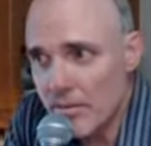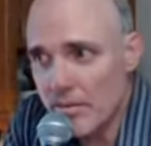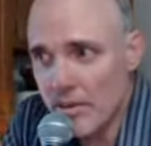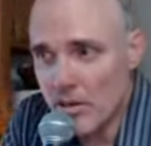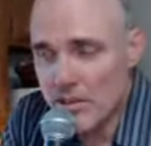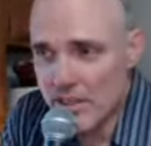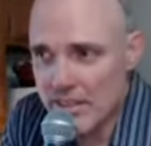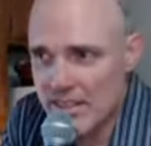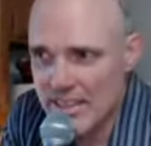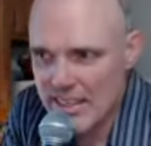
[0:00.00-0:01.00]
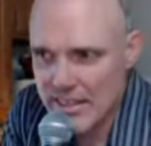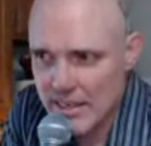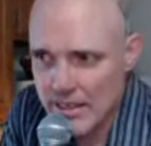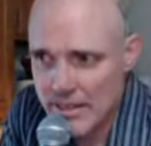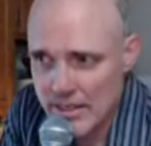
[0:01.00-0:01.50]
there is a
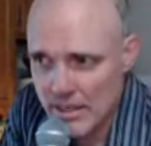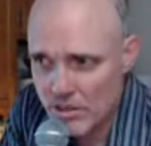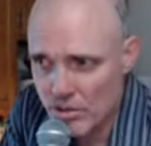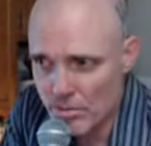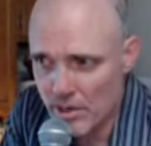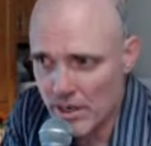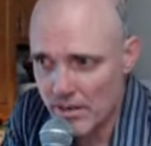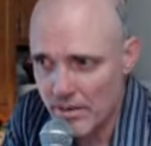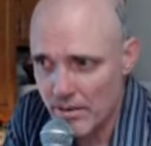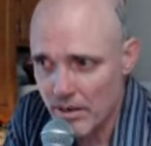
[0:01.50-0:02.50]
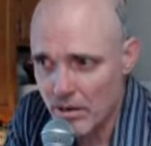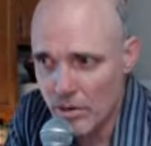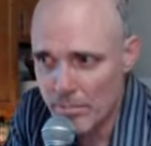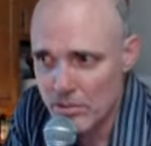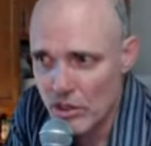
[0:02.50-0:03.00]
16th century
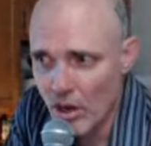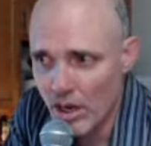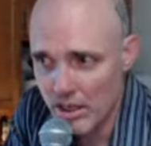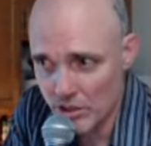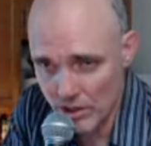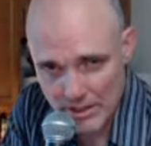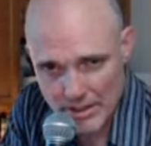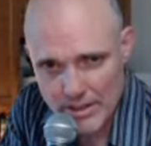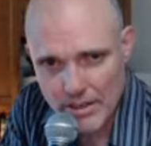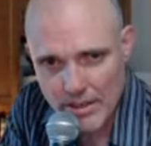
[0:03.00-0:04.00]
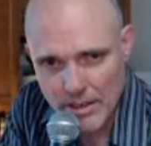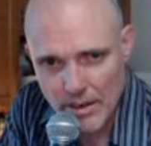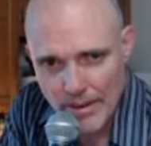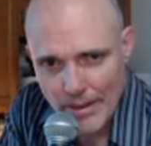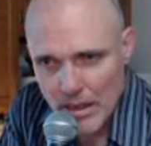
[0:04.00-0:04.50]
cryptologist
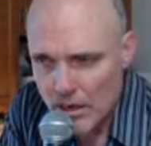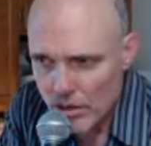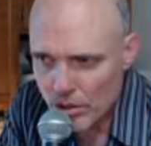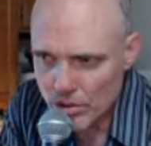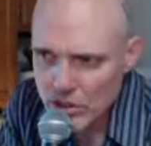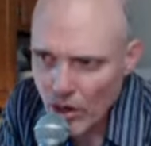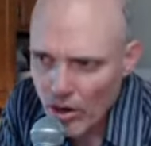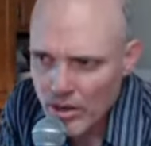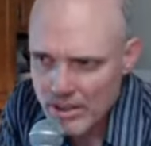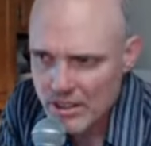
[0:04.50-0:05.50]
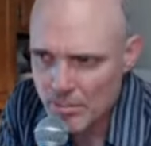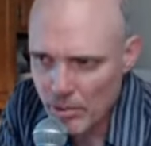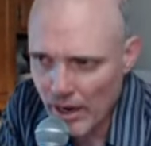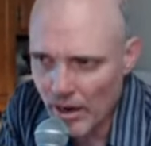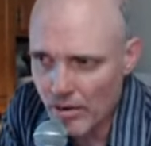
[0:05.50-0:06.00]
who talks
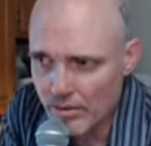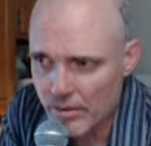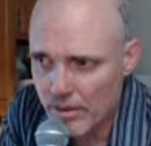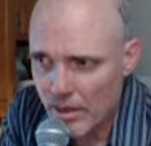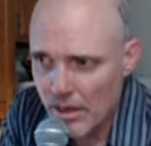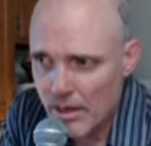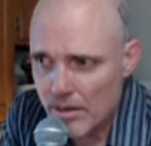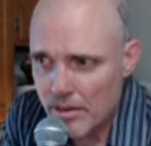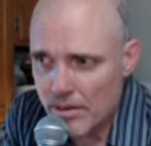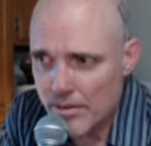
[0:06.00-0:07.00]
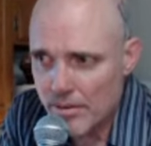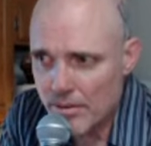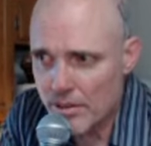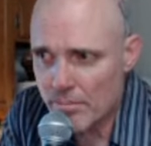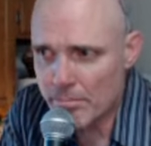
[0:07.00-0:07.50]
about
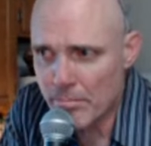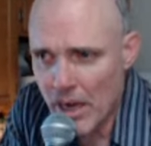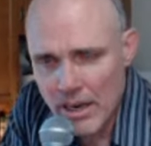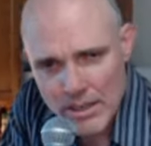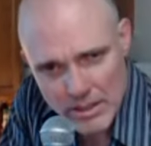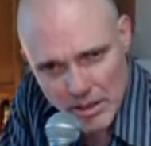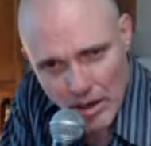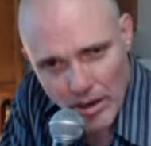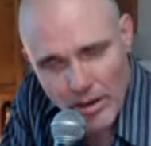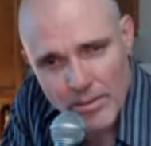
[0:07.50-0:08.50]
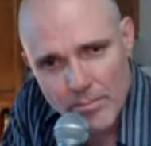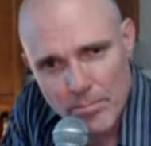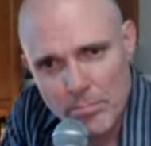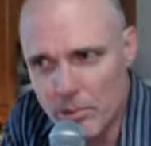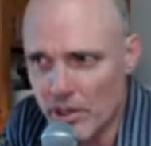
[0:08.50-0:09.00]
the Magdal
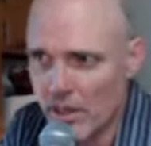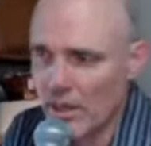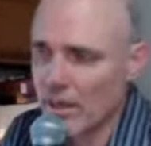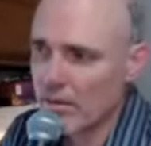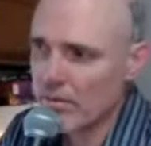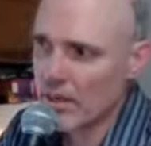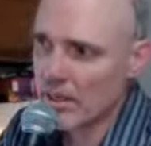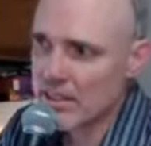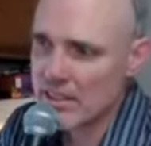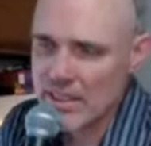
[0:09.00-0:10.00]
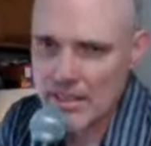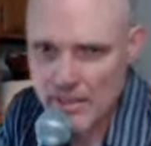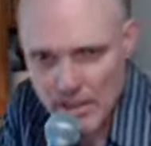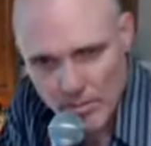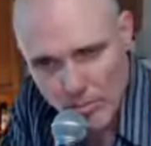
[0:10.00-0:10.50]
being a
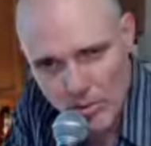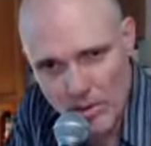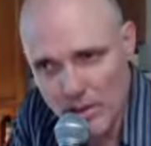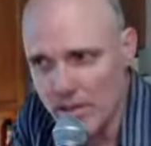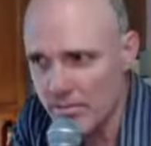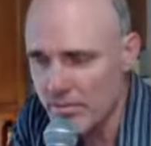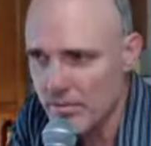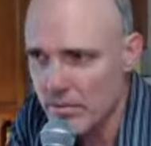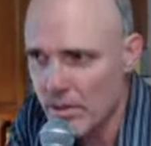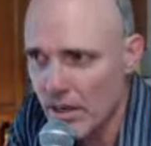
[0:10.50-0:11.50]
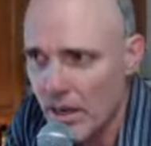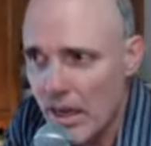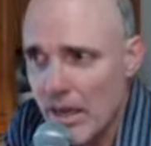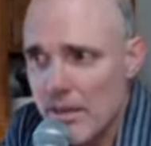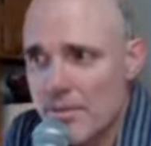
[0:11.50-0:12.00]
Scythian word
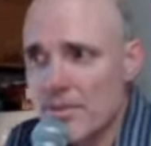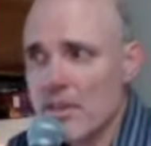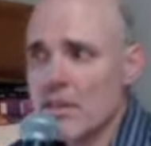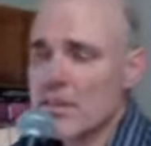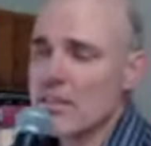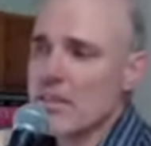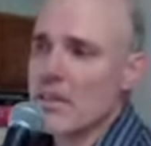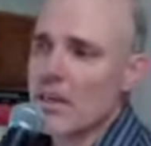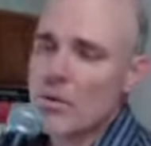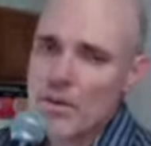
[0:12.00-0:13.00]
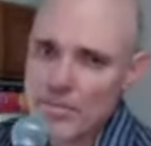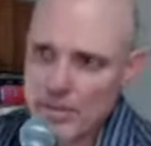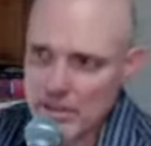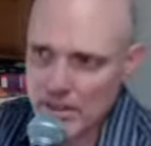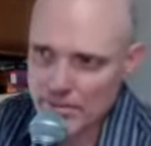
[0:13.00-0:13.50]
that is the
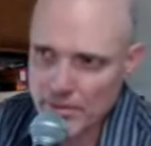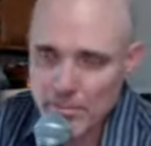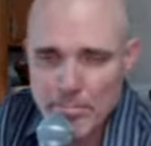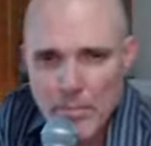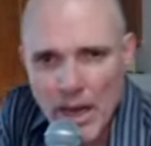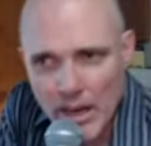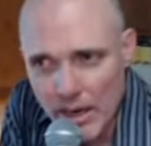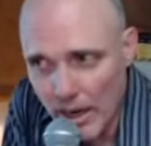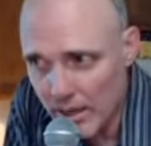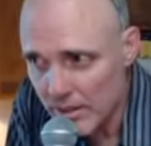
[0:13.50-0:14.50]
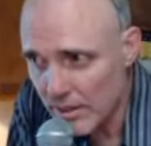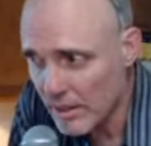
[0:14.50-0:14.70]
equivalent of the Maga,